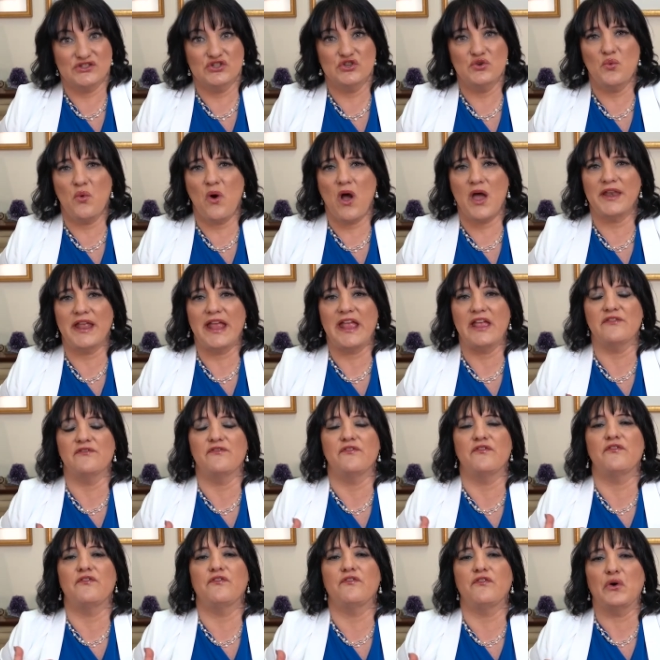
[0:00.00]
You want a
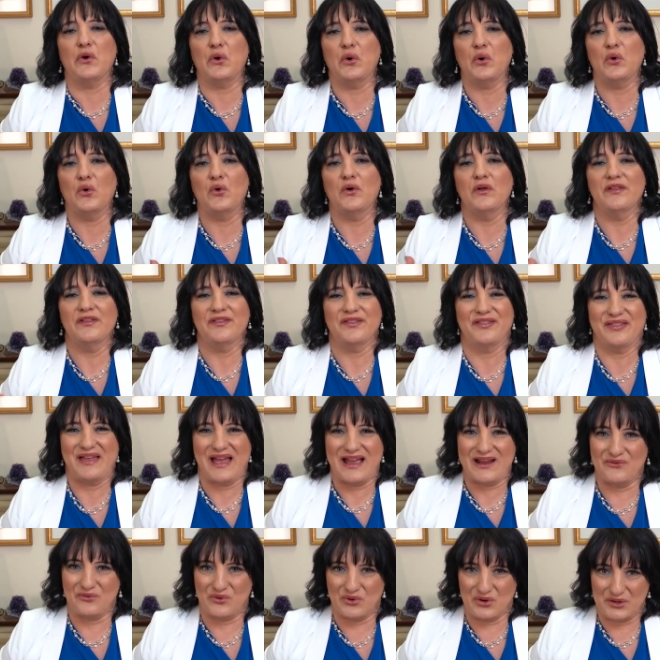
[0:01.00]
full
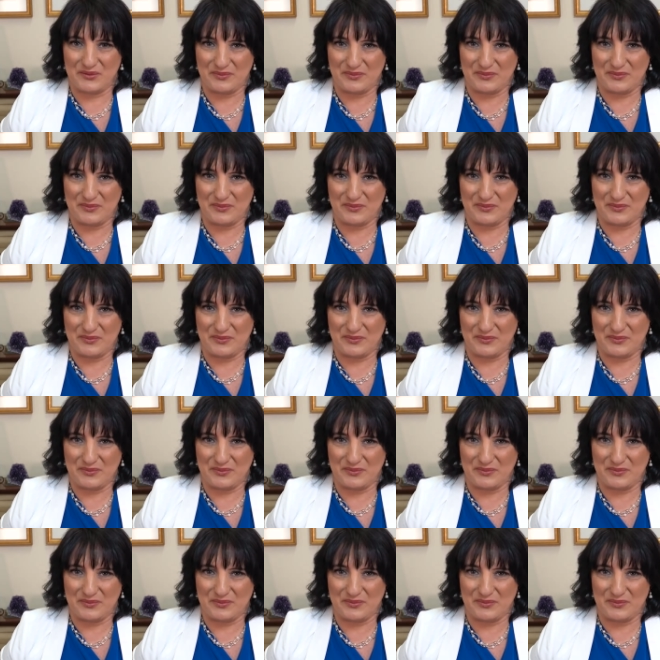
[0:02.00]
thyroid